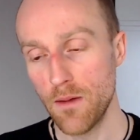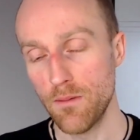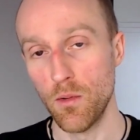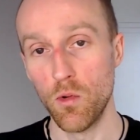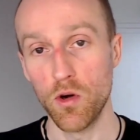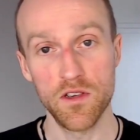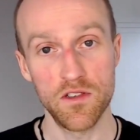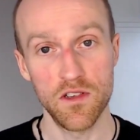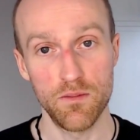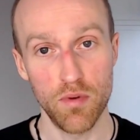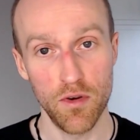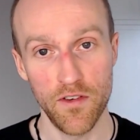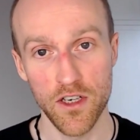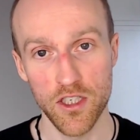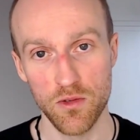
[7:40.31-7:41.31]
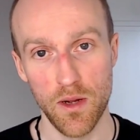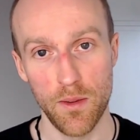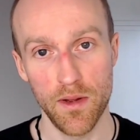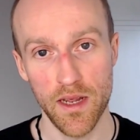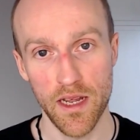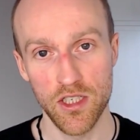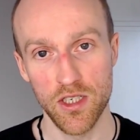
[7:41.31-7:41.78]
But what does a professional
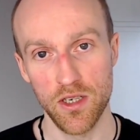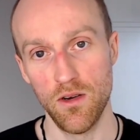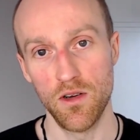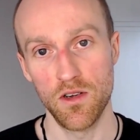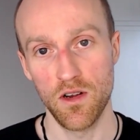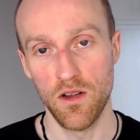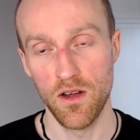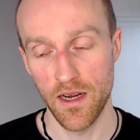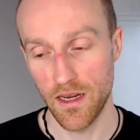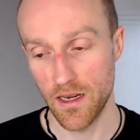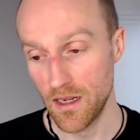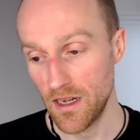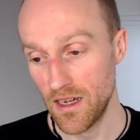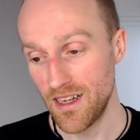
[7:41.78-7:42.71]
application look like?